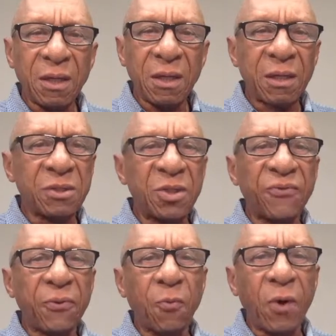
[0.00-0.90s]
in a
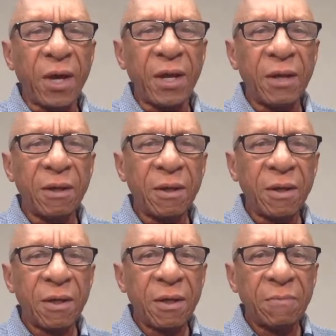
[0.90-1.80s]
different way
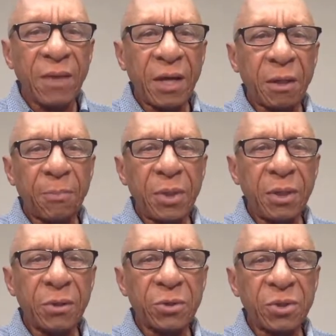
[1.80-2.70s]
than
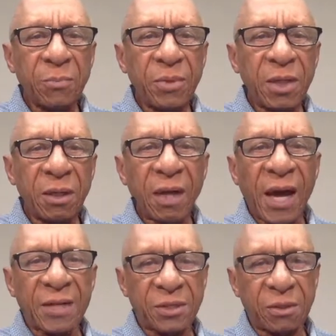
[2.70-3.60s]
appears to be
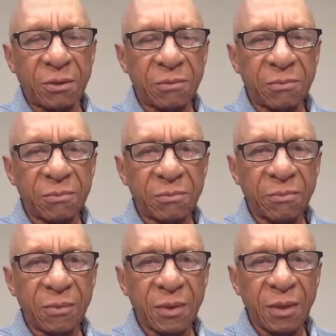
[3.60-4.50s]
logical.
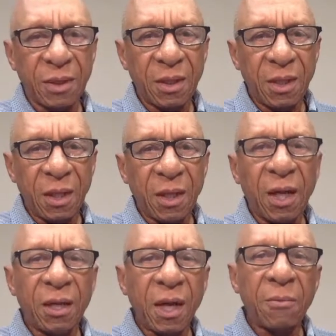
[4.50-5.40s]
And
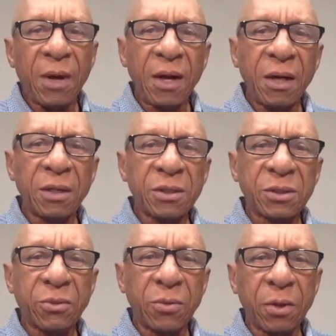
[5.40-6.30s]
I
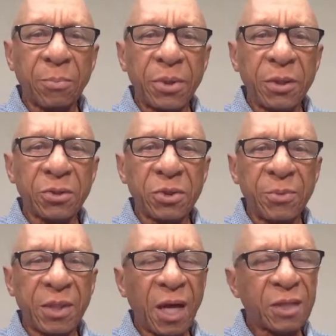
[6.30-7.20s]
underscore appears to
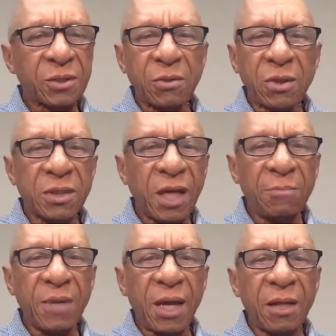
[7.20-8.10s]
be logical because
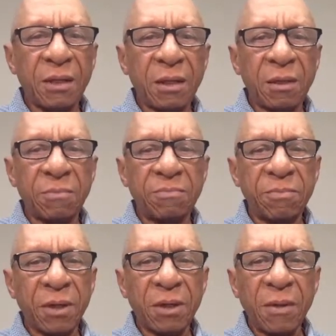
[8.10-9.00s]
I'm not
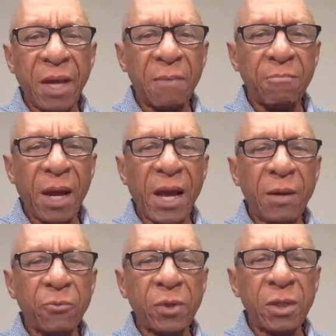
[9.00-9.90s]
a
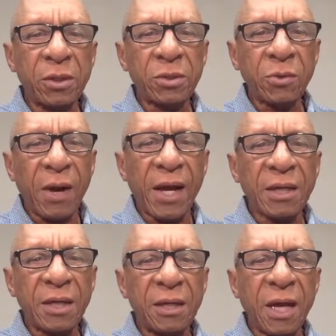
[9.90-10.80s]
mind reader, so I
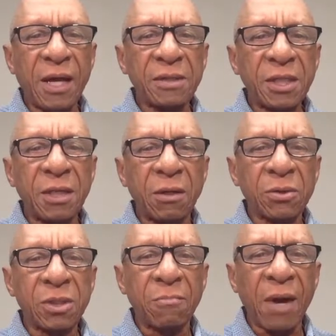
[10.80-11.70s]
cannot tell
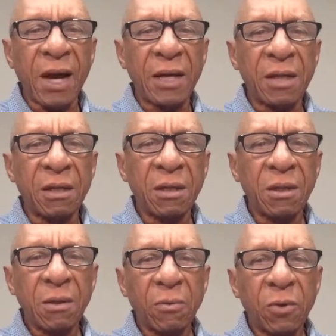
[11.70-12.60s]
somebody
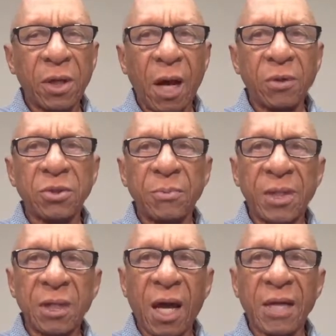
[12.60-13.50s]
what ought to
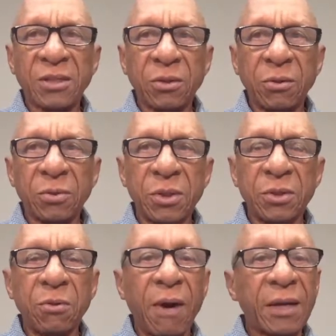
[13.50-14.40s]
be logical to
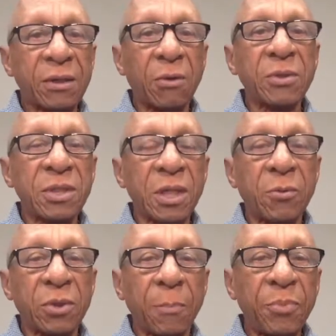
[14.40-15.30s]
you. I can only say
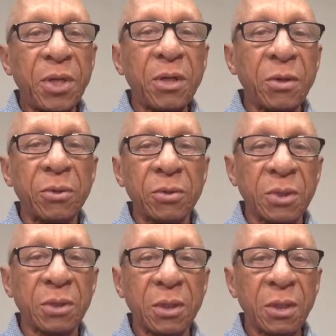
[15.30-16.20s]
what
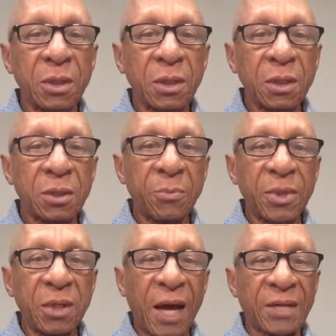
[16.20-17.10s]
appears to
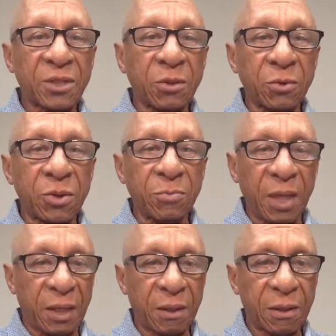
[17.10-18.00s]
be logical to
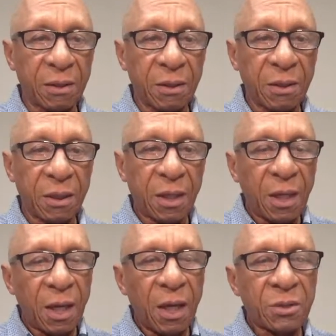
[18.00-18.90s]
me.
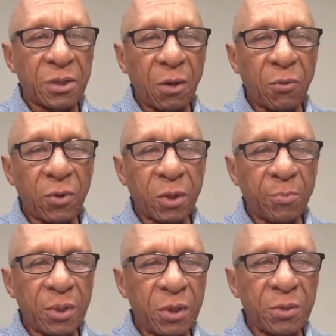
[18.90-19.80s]
And so what
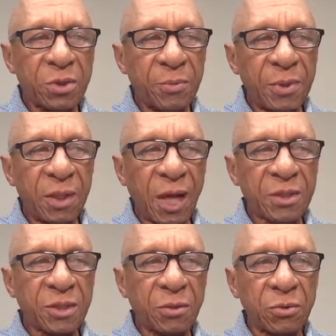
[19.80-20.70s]
appears to be
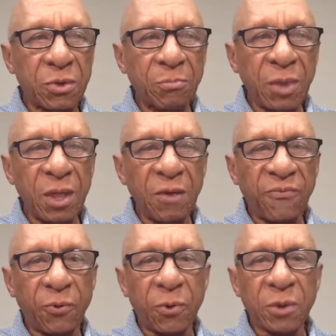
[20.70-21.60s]
logical to me
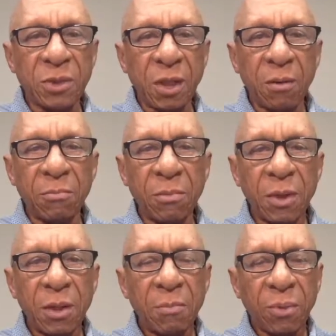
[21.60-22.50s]
for some
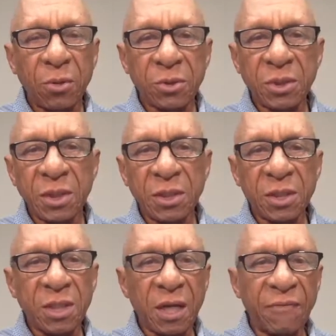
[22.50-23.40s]
person in the
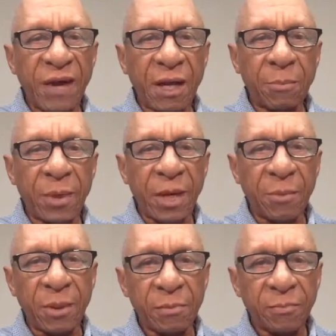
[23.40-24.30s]
state of
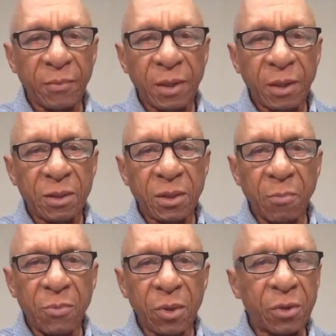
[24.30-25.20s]
Alabama,
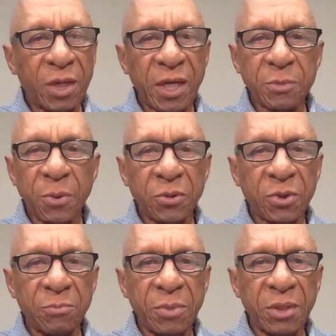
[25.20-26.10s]
some middle class
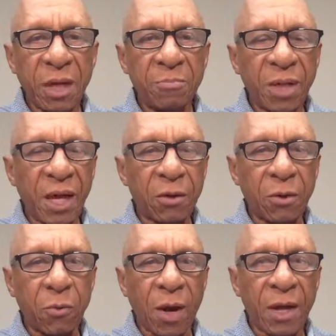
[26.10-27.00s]
person, be they black
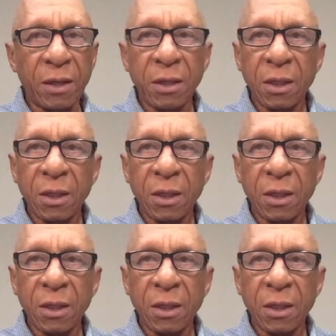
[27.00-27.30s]
or white,